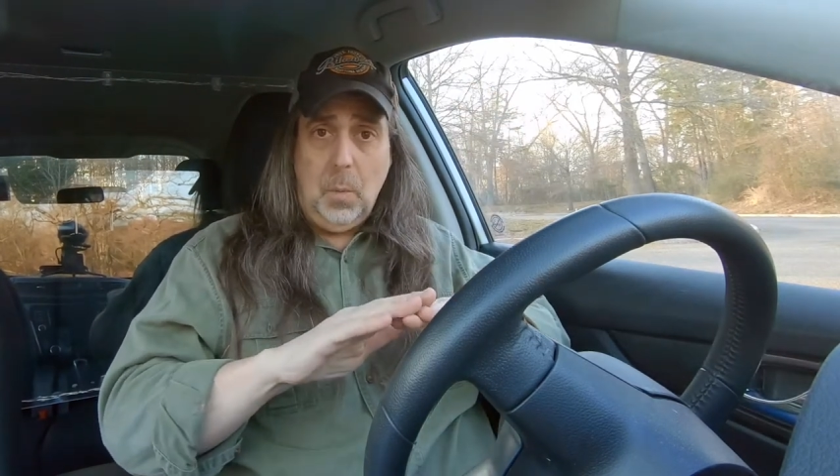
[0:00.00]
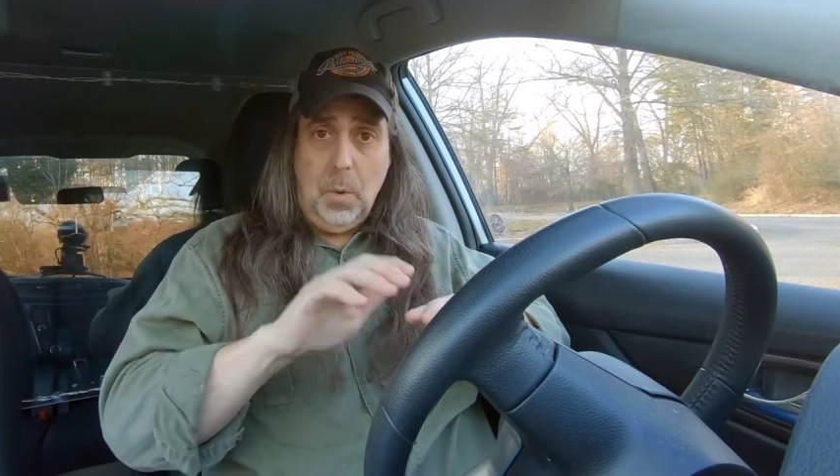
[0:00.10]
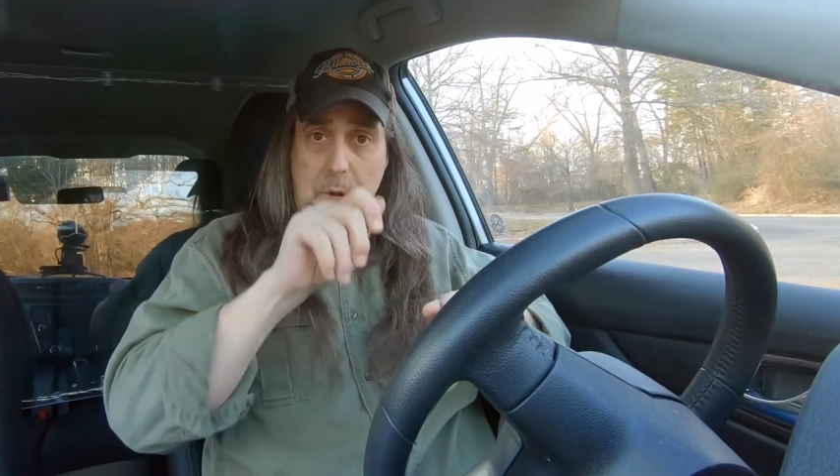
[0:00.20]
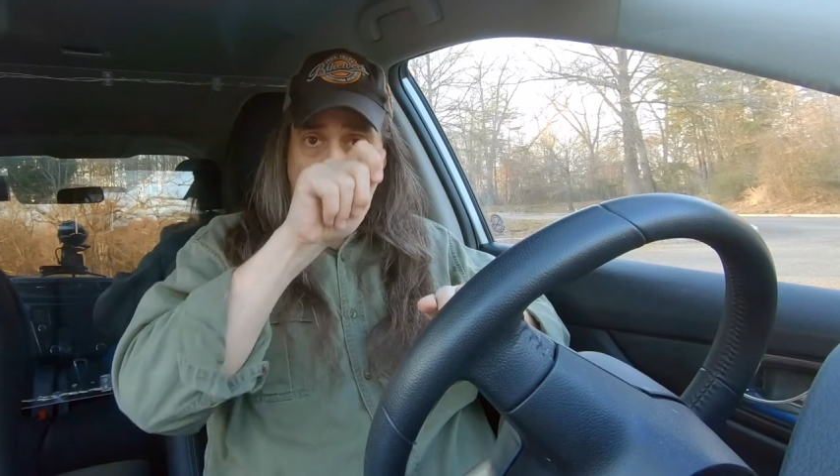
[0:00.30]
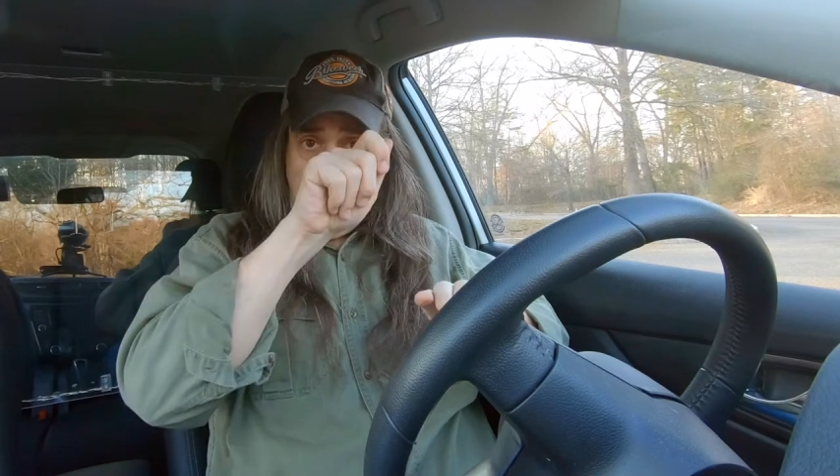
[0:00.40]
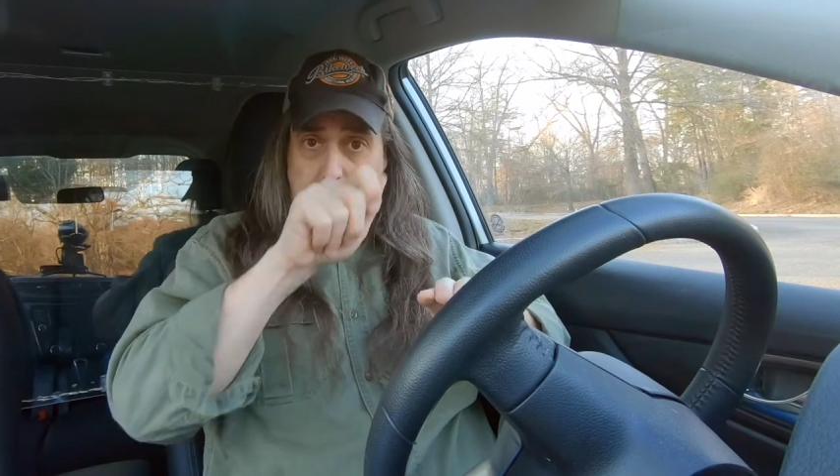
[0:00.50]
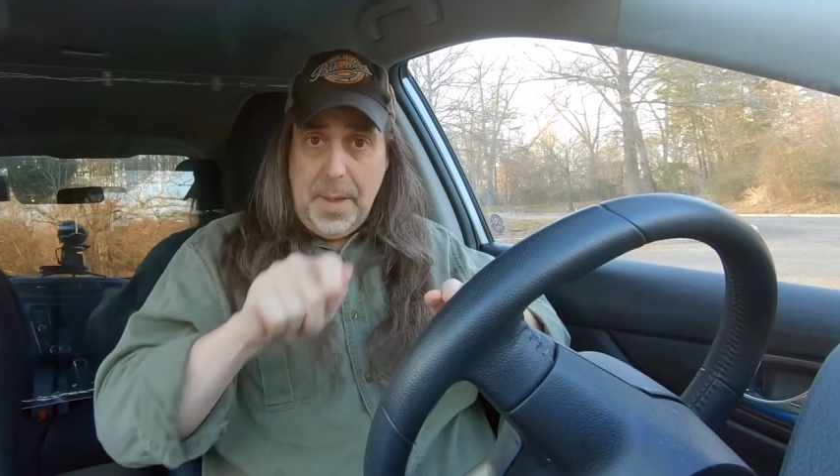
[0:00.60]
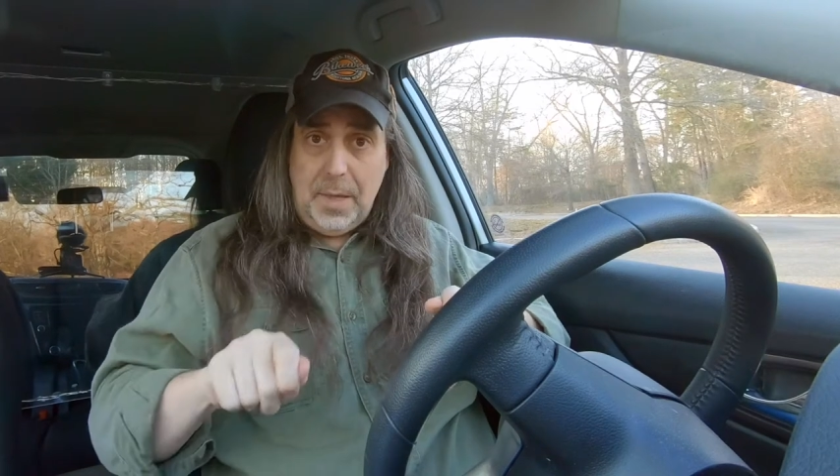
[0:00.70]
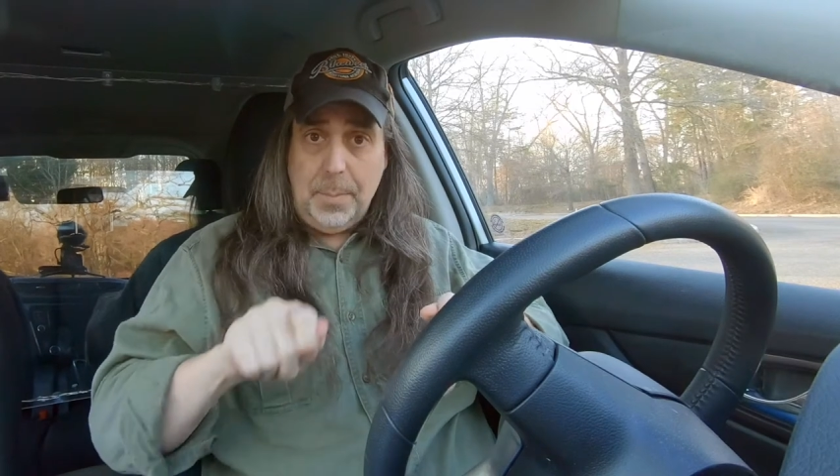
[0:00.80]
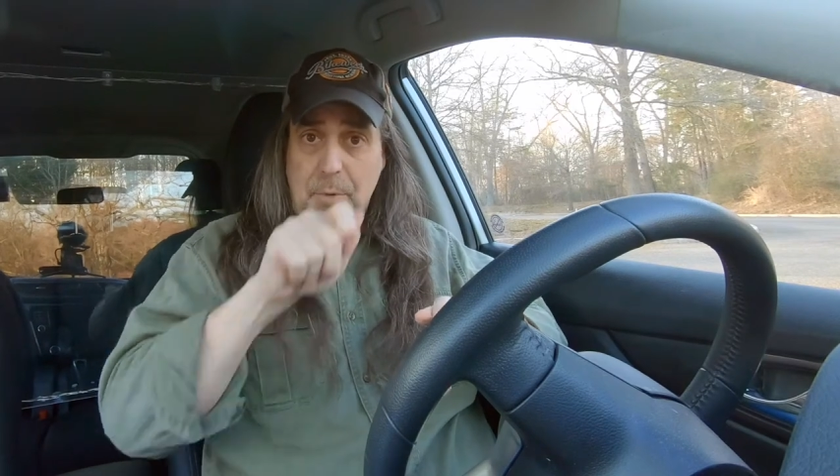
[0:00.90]
where you're going to
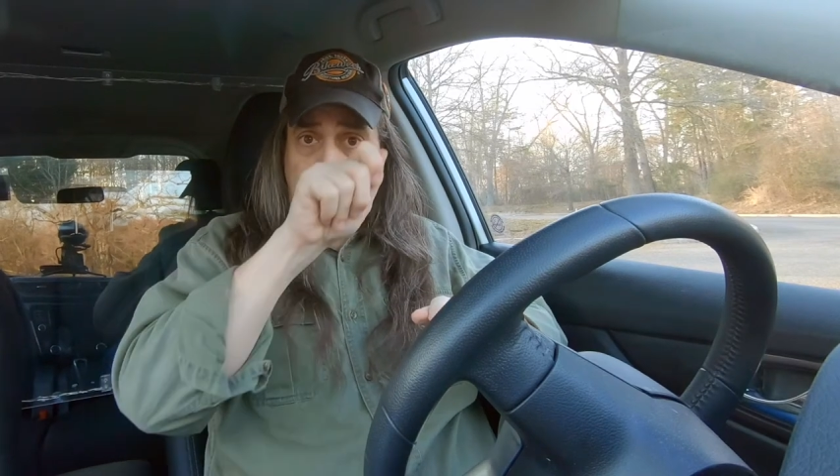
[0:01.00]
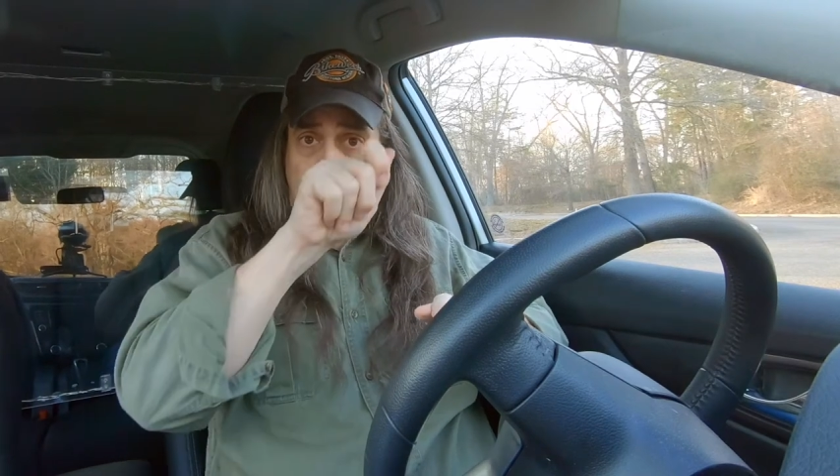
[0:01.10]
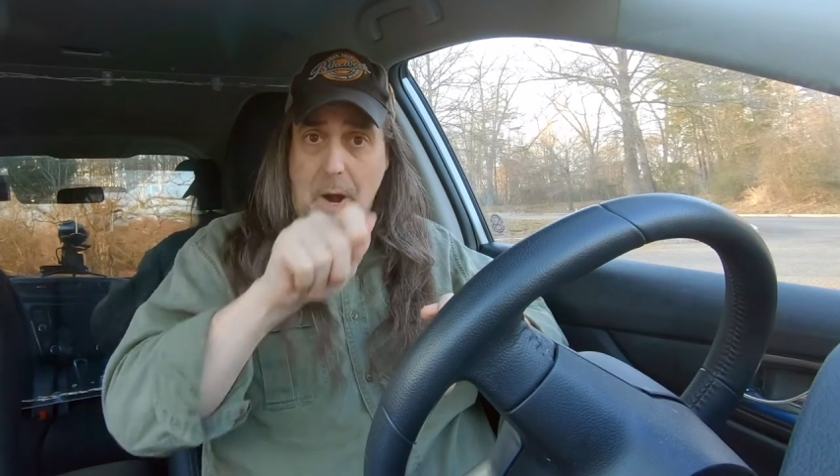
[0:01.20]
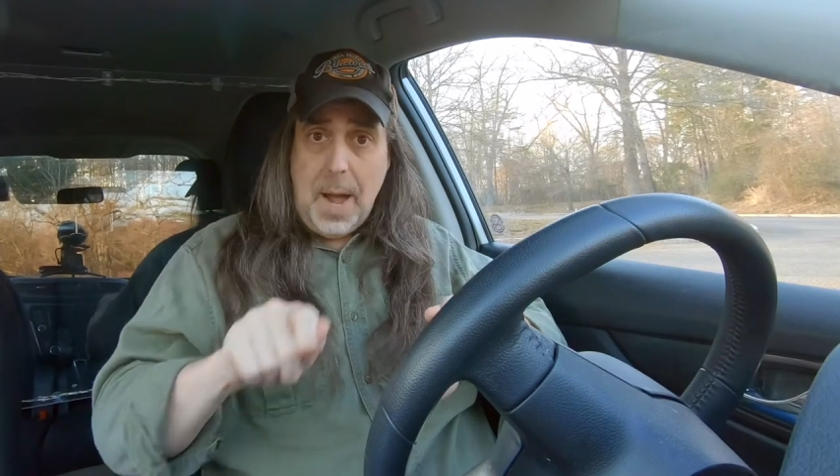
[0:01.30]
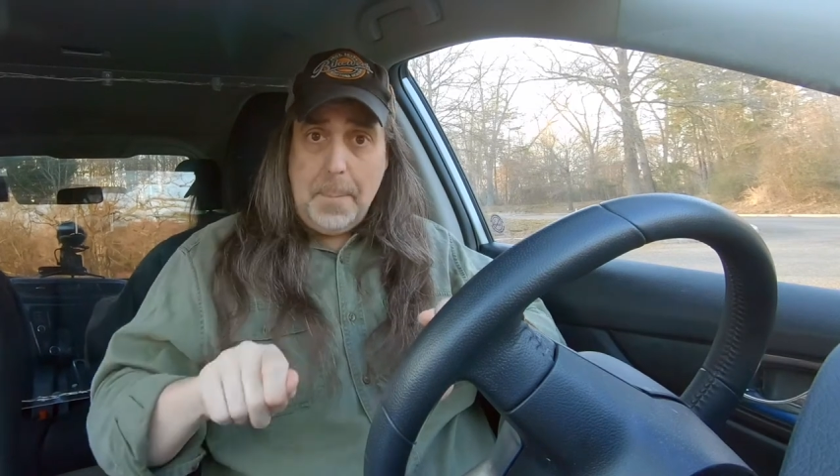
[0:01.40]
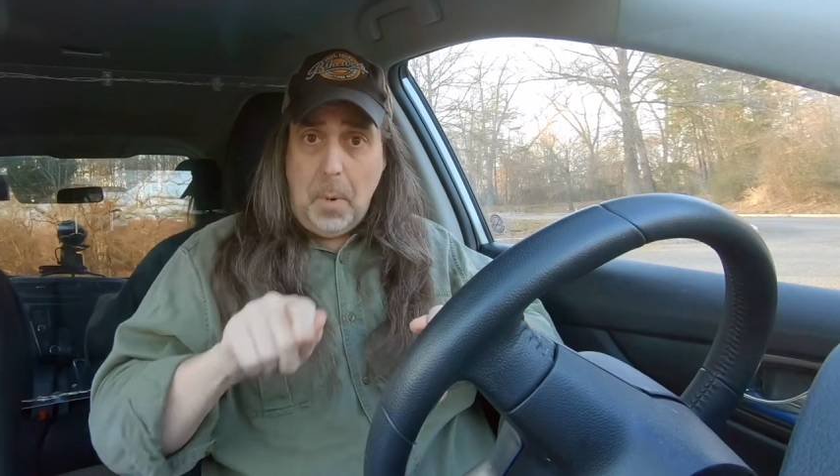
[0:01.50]
make some scribe